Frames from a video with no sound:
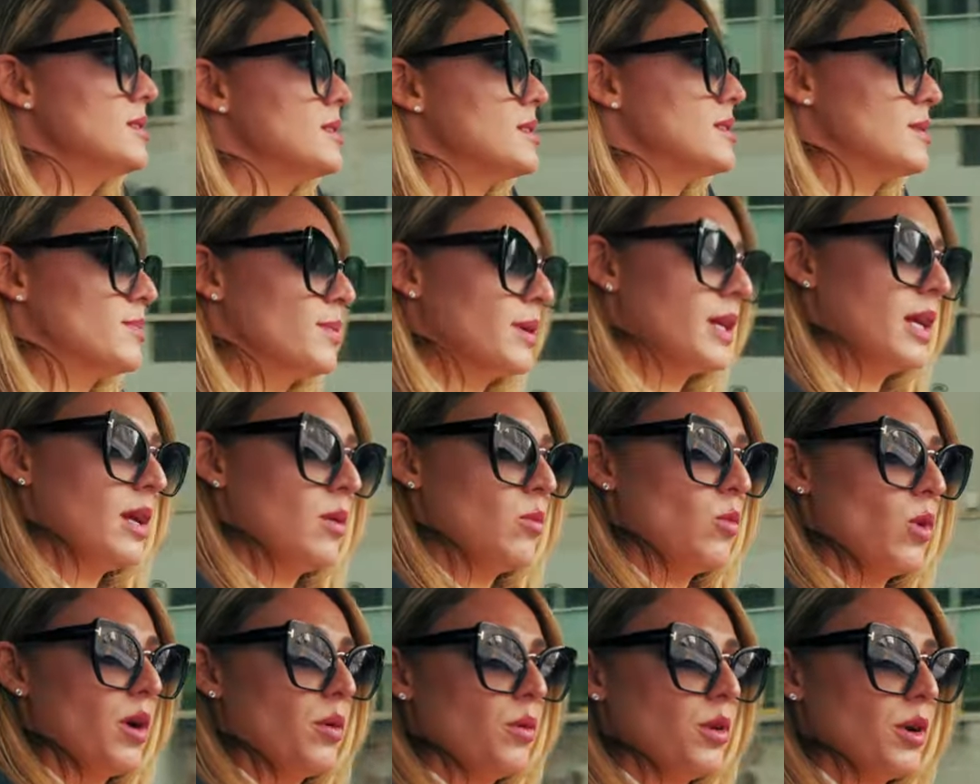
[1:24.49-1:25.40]
explain
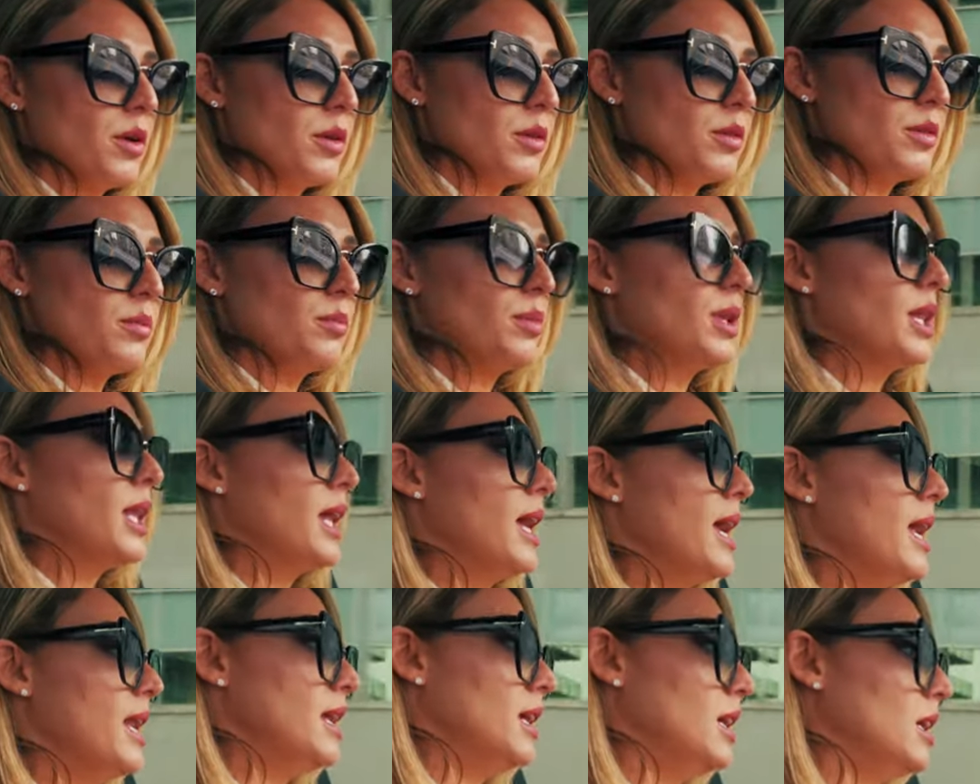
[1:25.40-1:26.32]
what we're
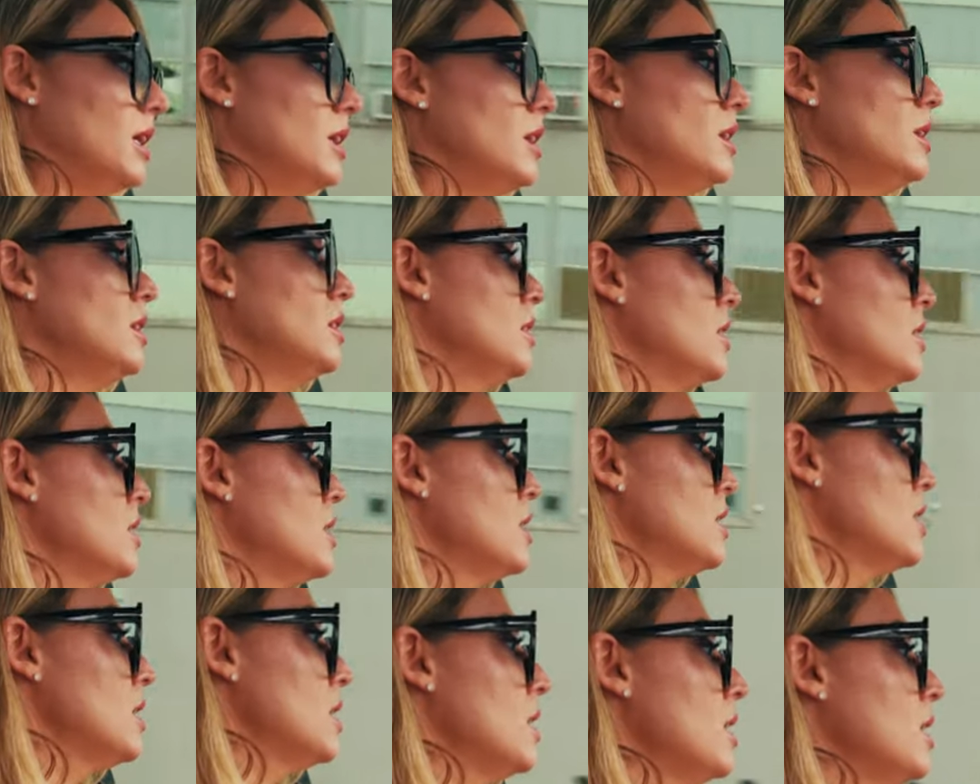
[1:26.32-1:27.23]
planning.
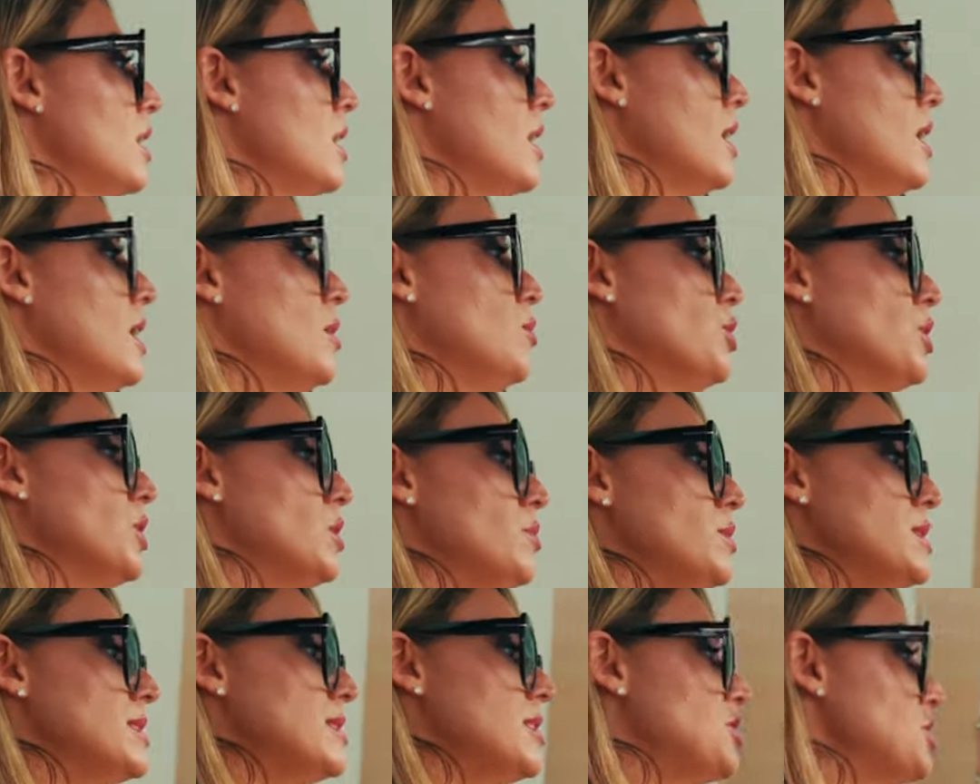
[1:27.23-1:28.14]
And we're going
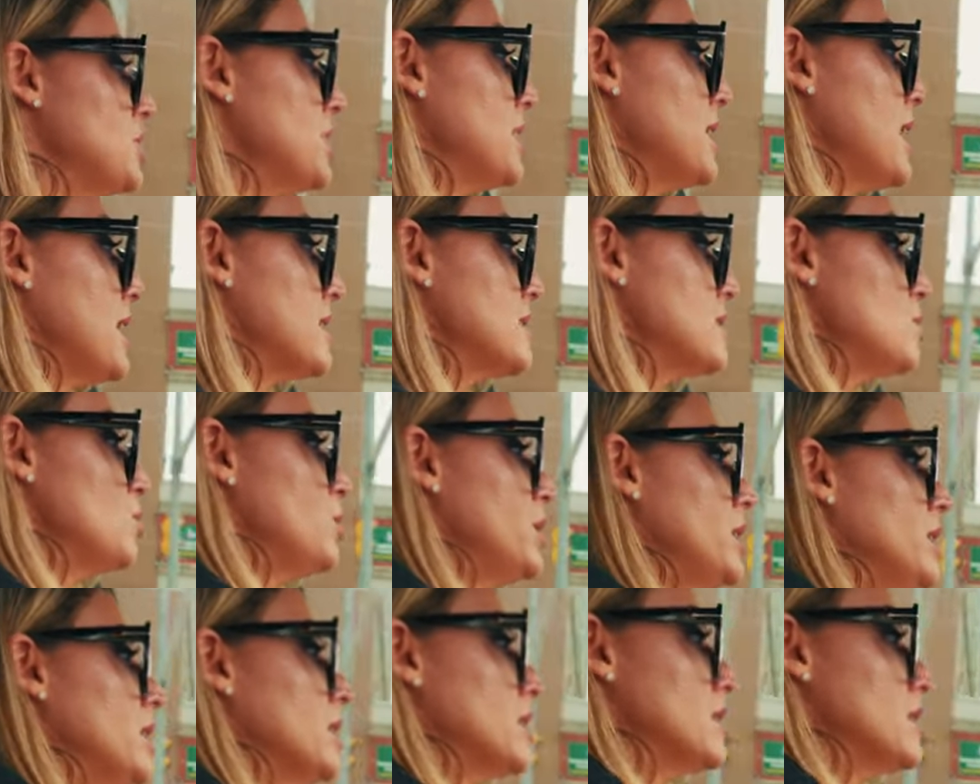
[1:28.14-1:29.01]
to be staging it next week.